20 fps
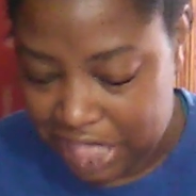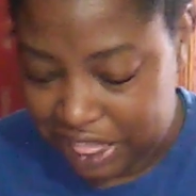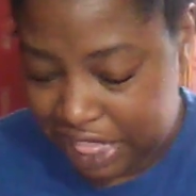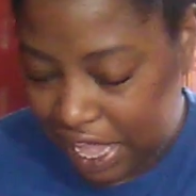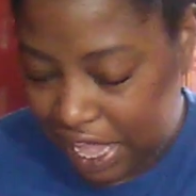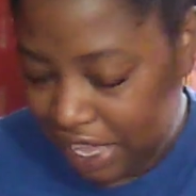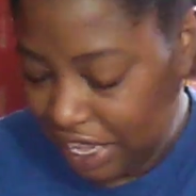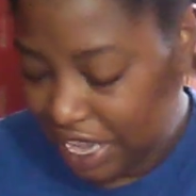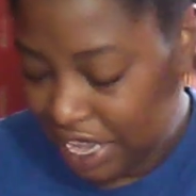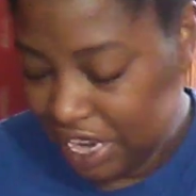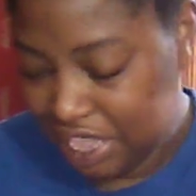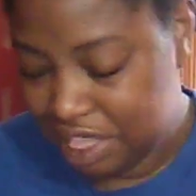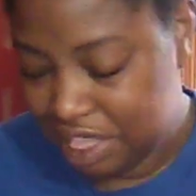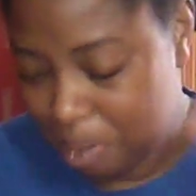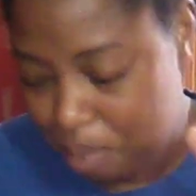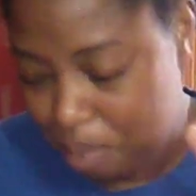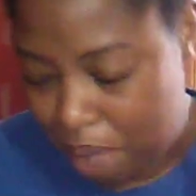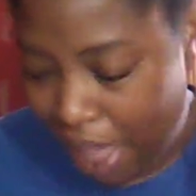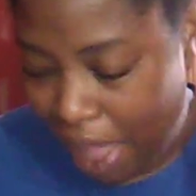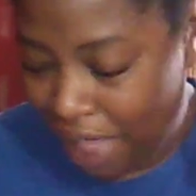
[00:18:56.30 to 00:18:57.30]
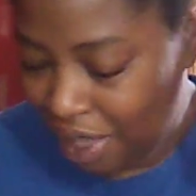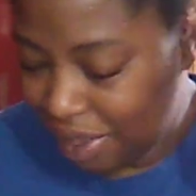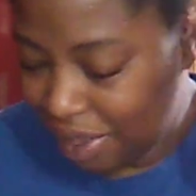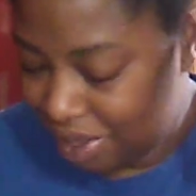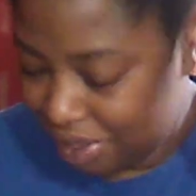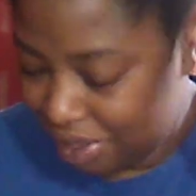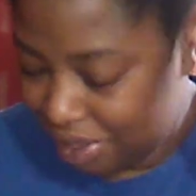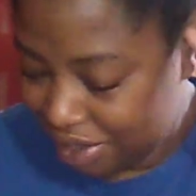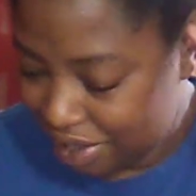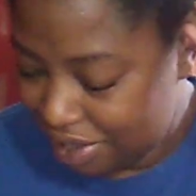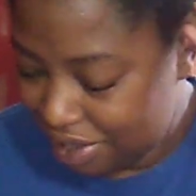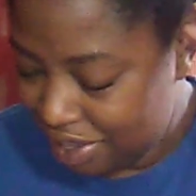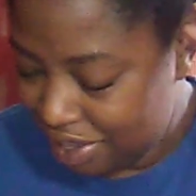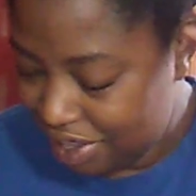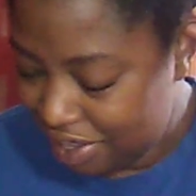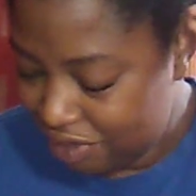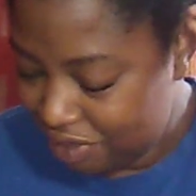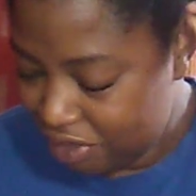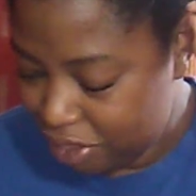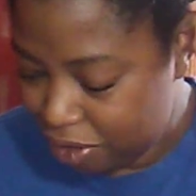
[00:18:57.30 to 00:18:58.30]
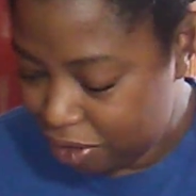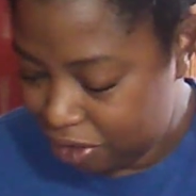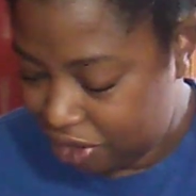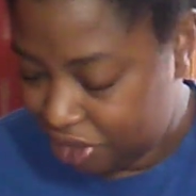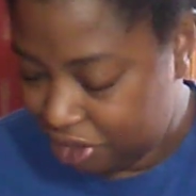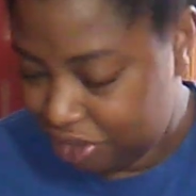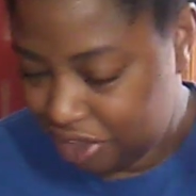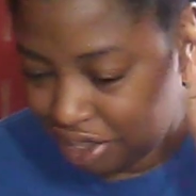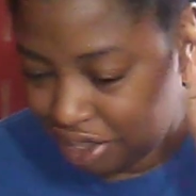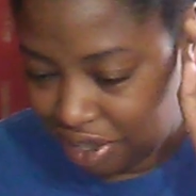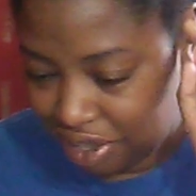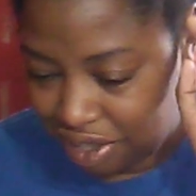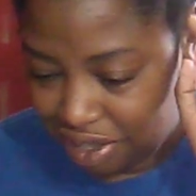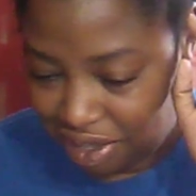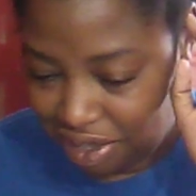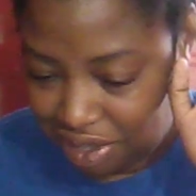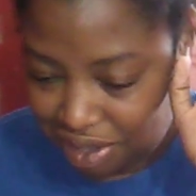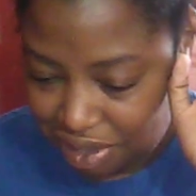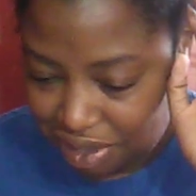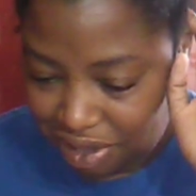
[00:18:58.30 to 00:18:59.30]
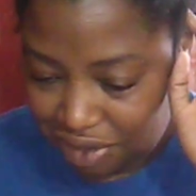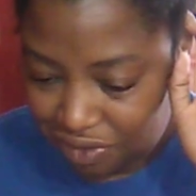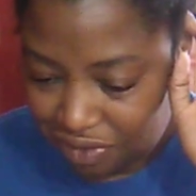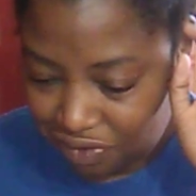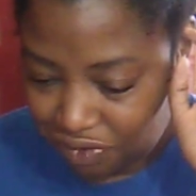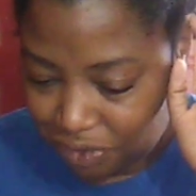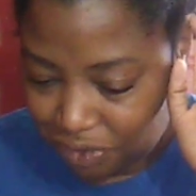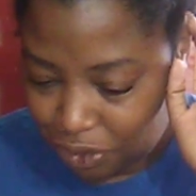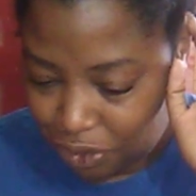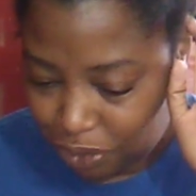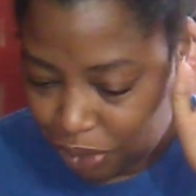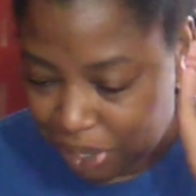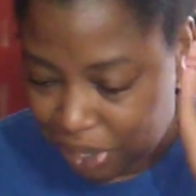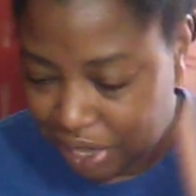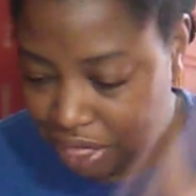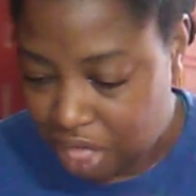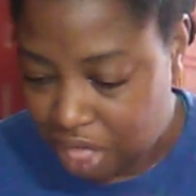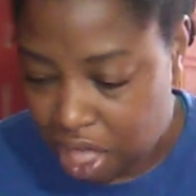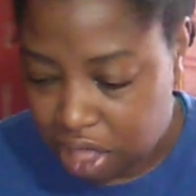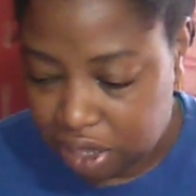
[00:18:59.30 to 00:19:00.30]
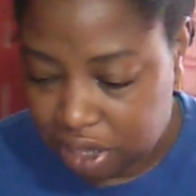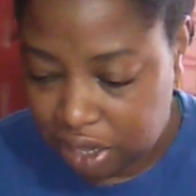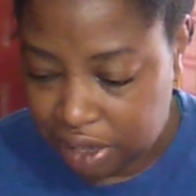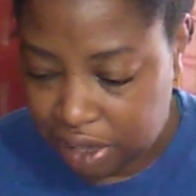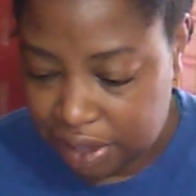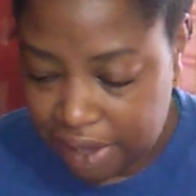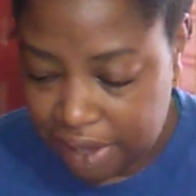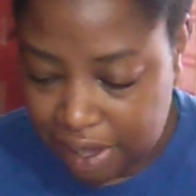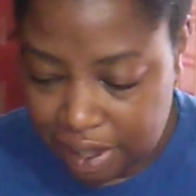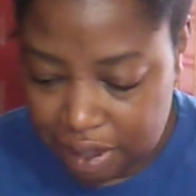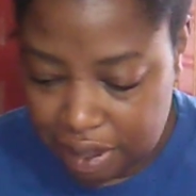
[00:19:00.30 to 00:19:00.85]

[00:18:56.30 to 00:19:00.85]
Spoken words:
Like getting the back, even though she's done it for way longer.